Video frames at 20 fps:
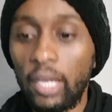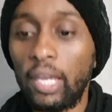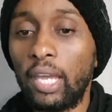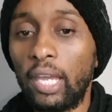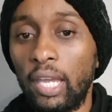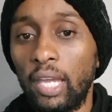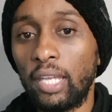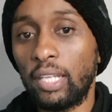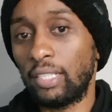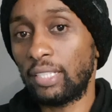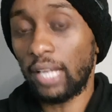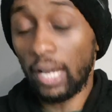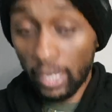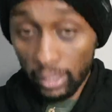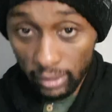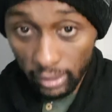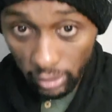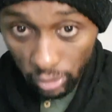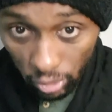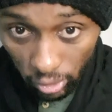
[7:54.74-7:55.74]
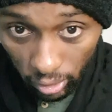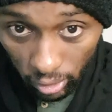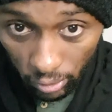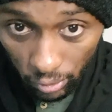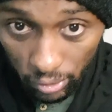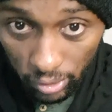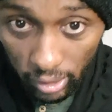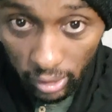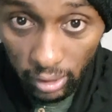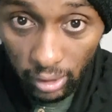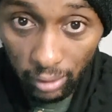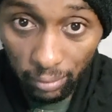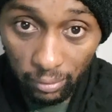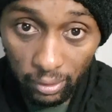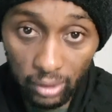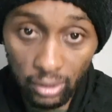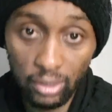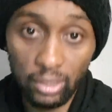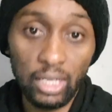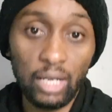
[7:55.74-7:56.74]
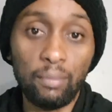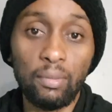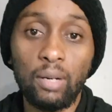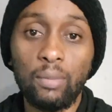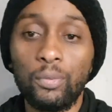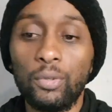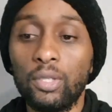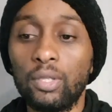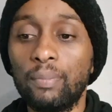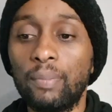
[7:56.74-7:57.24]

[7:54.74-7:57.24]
and other journals that they might come up with.